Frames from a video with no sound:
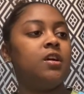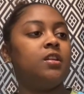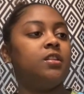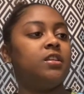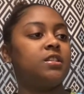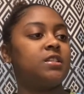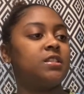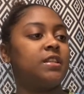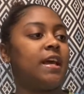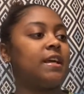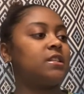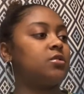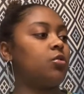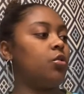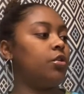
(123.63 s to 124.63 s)
This
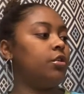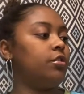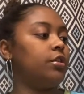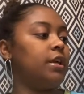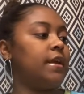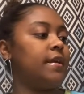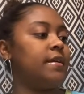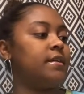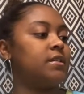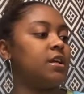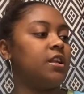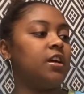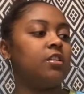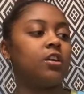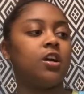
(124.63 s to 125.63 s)
next oil is
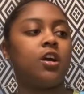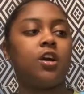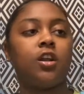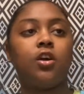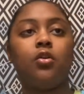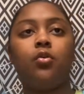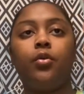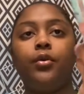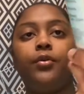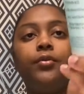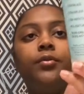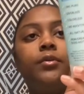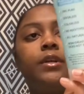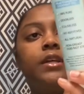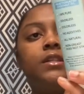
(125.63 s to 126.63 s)
another coconut
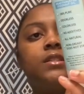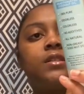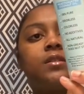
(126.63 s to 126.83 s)
oil. It's